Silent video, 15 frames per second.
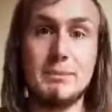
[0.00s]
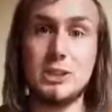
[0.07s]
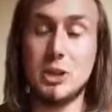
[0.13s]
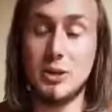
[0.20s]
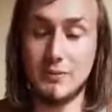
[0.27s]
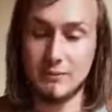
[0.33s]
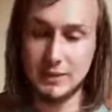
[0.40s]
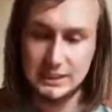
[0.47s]
So
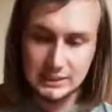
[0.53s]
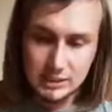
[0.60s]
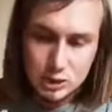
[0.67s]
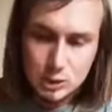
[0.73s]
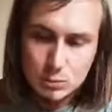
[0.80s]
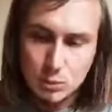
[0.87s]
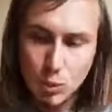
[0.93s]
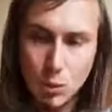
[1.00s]

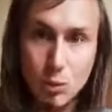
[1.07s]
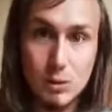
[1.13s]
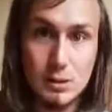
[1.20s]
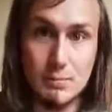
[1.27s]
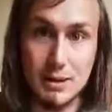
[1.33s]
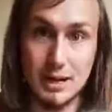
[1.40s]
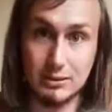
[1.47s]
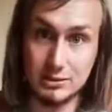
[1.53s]
invest small
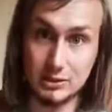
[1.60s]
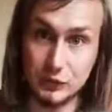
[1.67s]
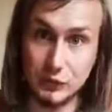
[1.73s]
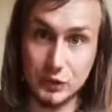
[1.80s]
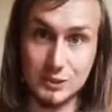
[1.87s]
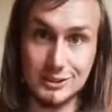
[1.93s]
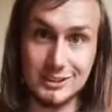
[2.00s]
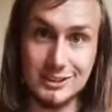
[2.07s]
amounts
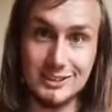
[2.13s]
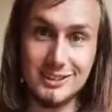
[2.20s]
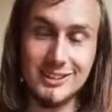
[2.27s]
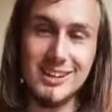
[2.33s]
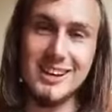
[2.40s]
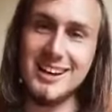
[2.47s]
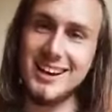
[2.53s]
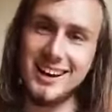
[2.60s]
first
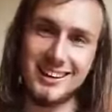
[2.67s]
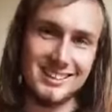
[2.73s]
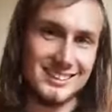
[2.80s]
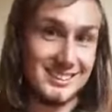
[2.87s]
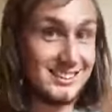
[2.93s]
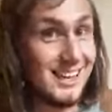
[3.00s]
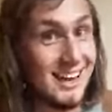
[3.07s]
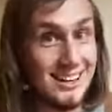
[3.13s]

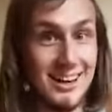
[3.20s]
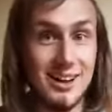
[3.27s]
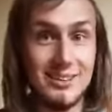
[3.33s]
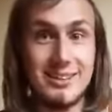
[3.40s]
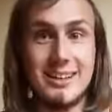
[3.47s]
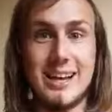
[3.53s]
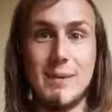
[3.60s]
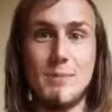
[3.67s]
understand how the
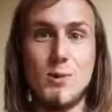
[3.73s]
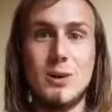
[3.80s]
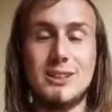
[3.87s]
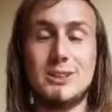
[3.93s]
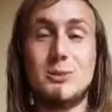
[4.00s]
game works.